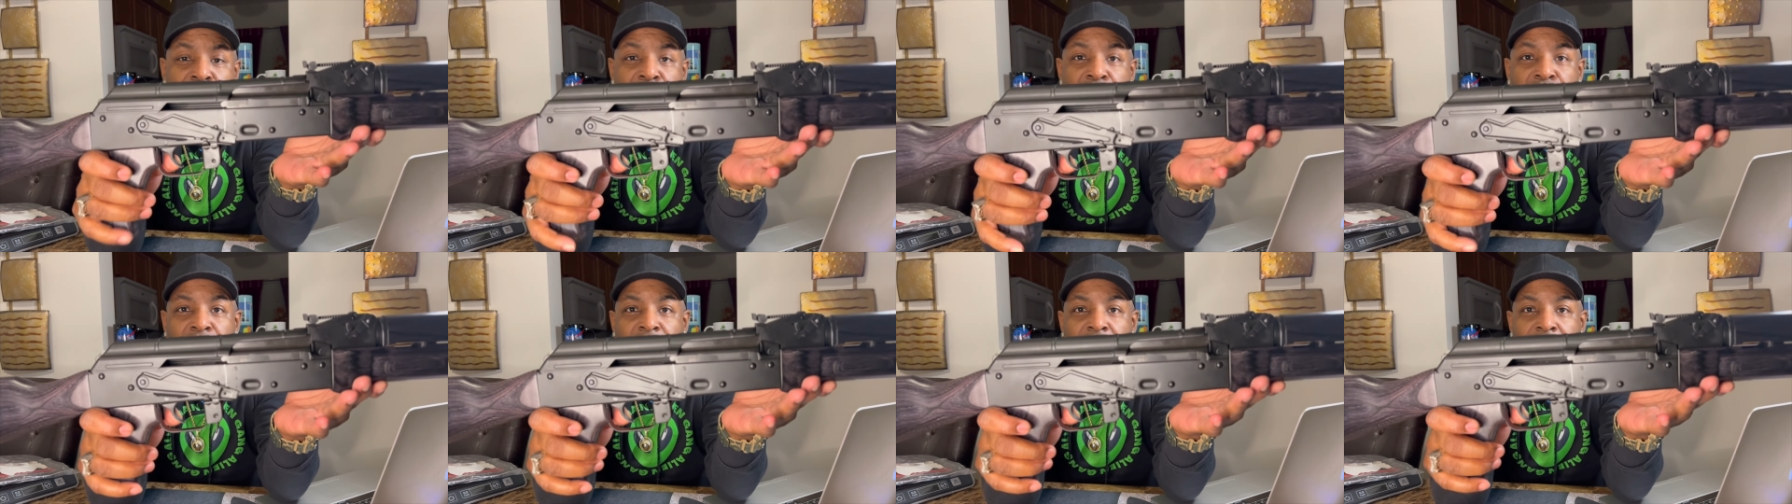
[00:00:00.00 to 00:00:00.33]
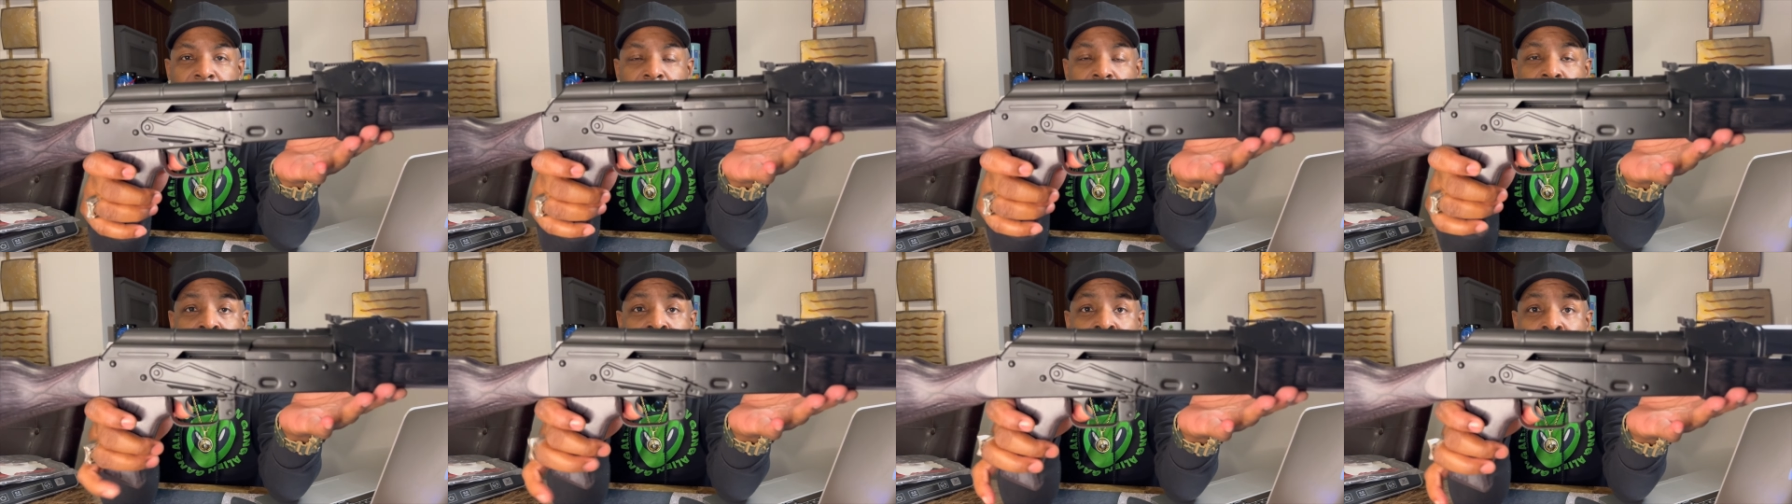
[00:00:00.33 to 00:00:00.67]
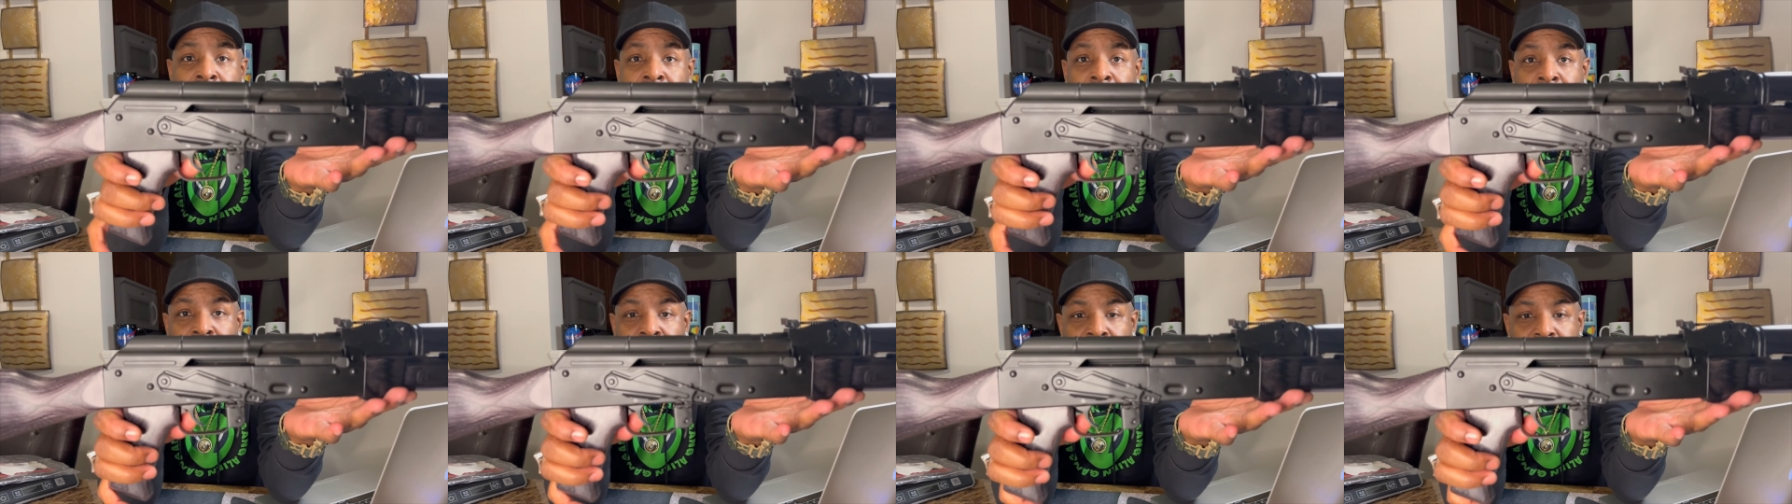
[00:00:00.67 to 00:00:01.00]
trigger
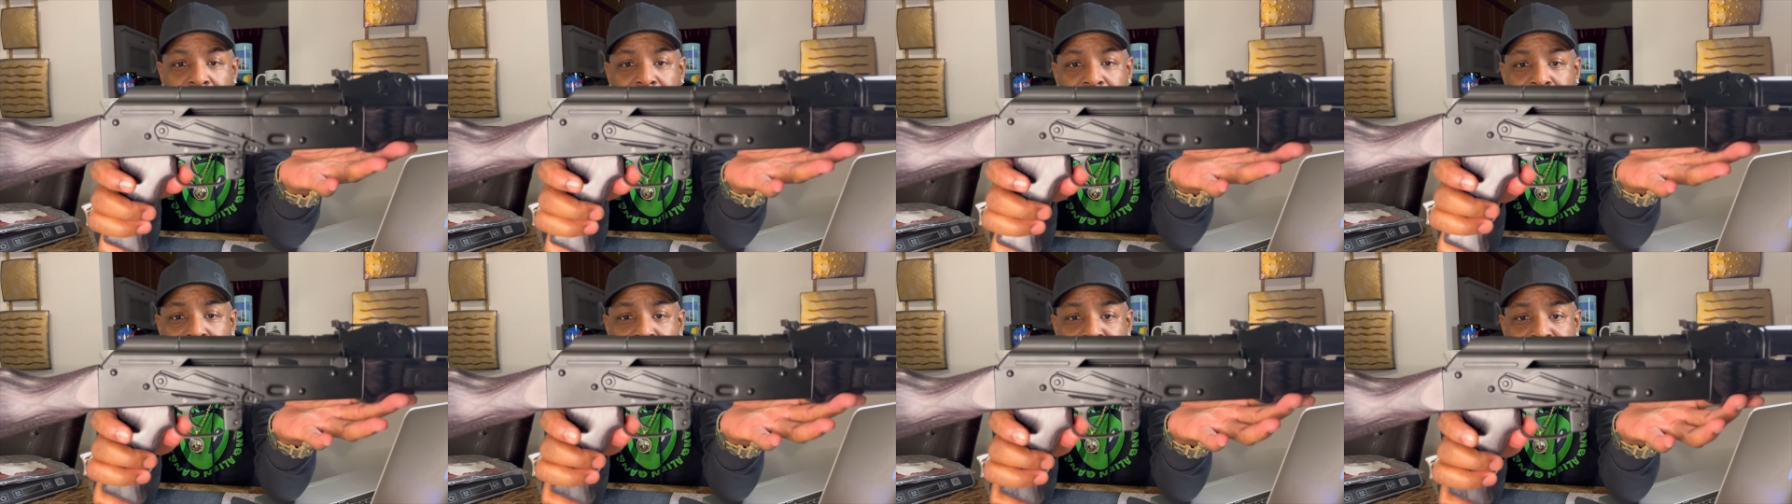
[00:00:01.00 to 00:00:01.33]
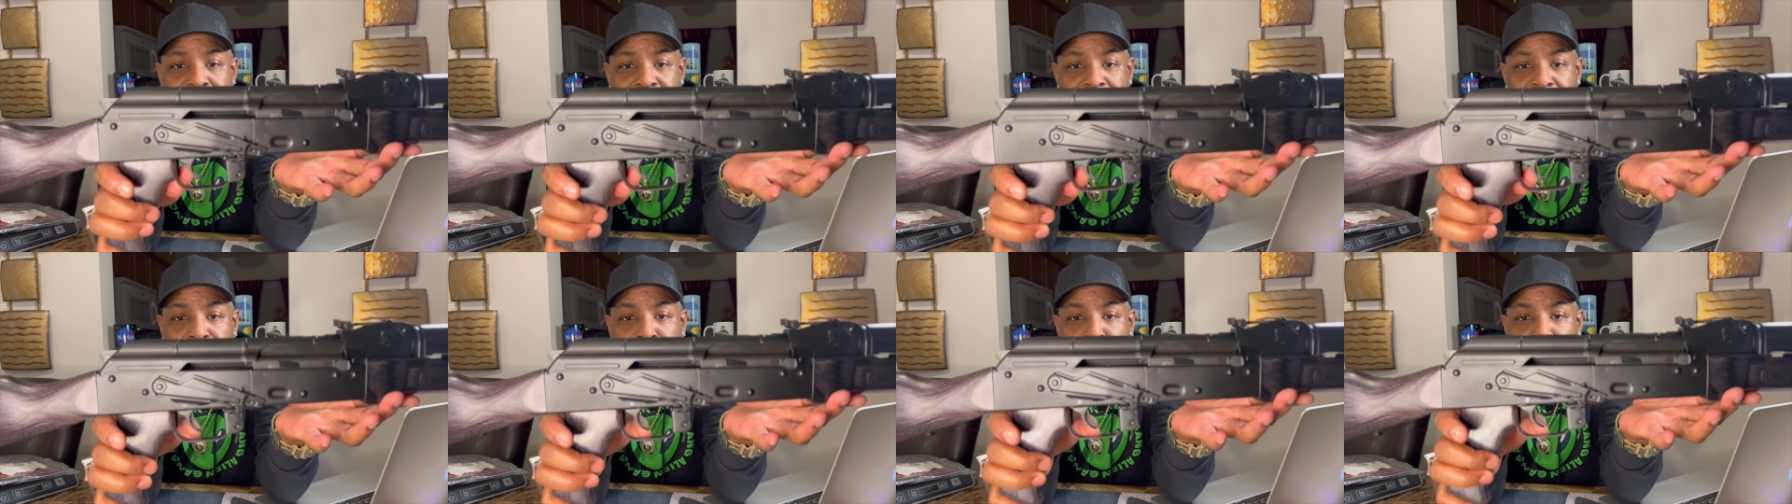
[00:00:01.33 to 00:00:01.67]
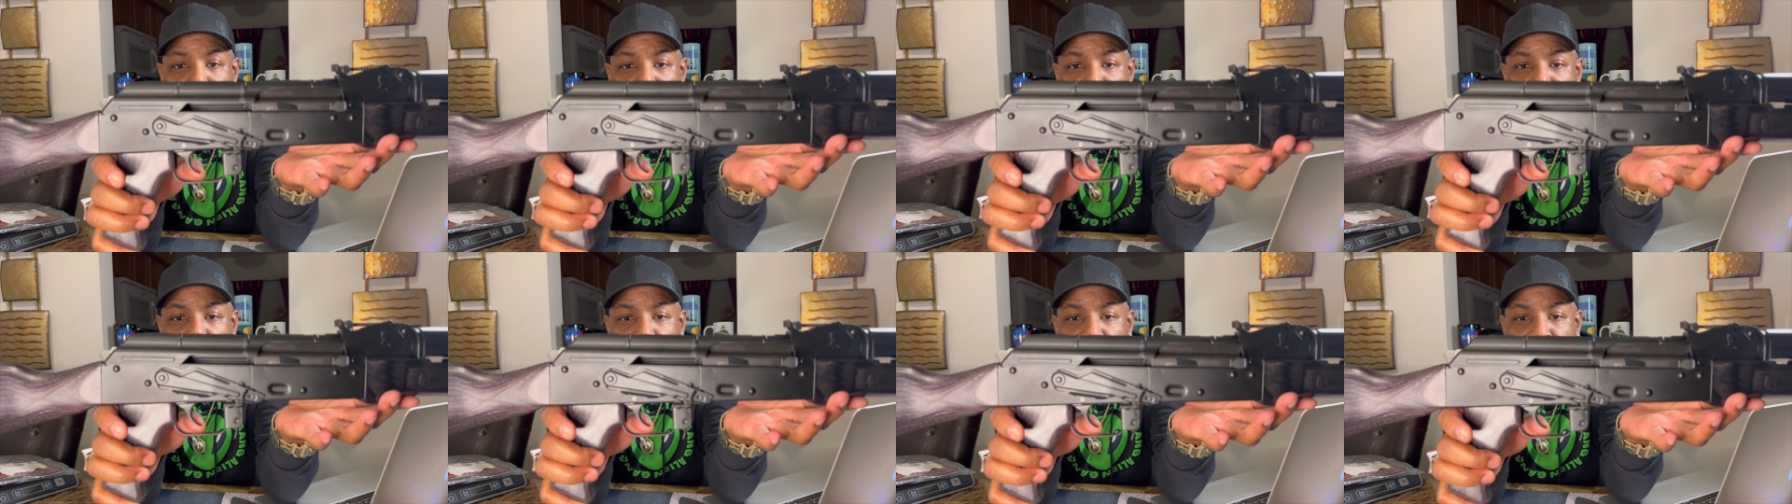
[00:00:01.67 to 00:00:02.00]
and it's
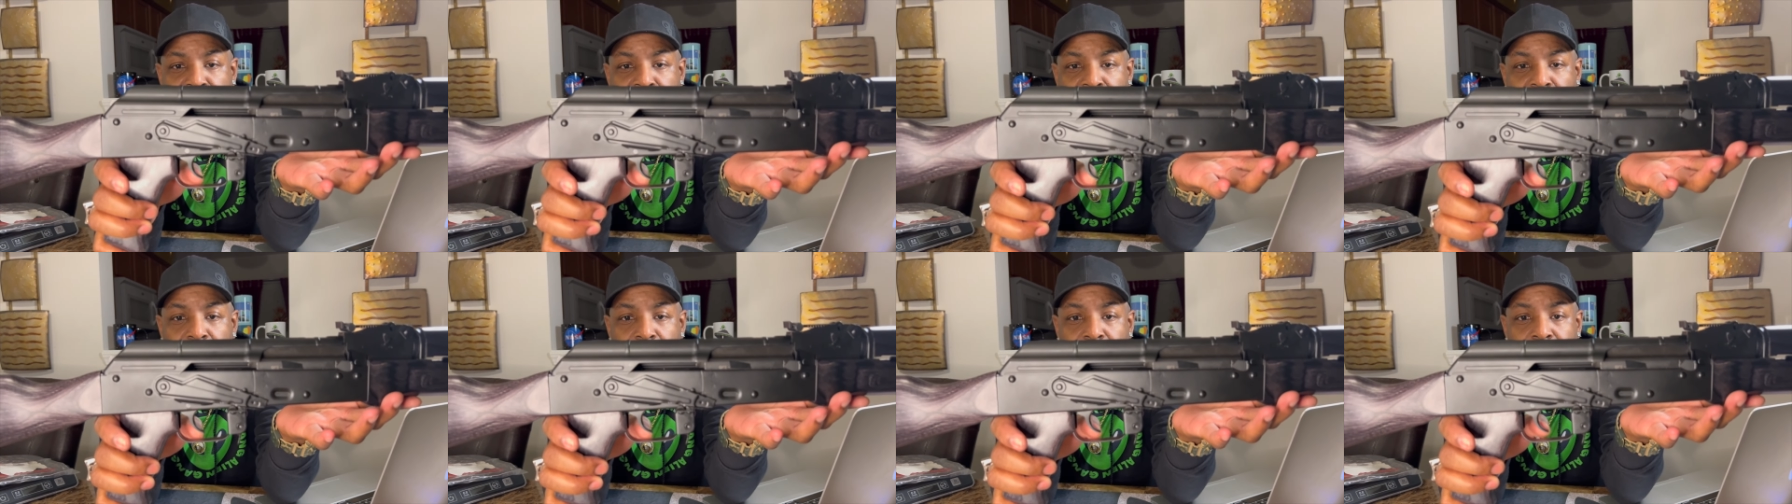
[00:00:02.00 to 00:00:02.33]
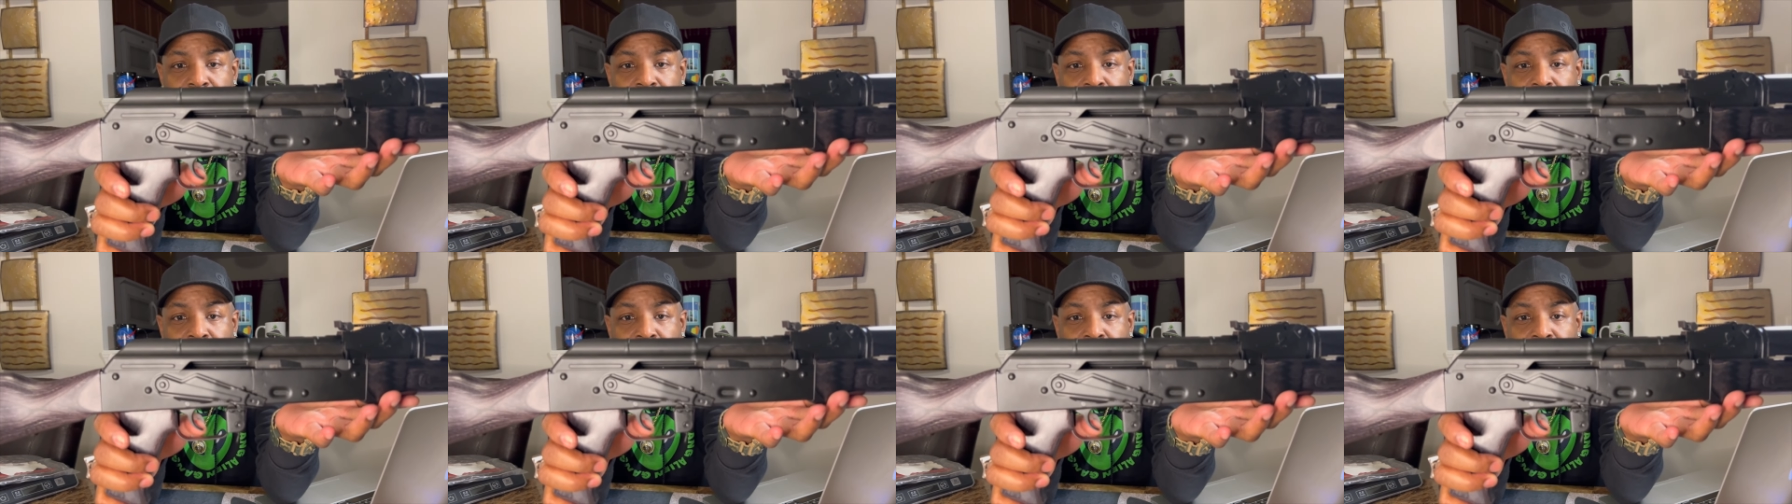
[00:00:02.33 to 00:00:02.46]
different, here we go.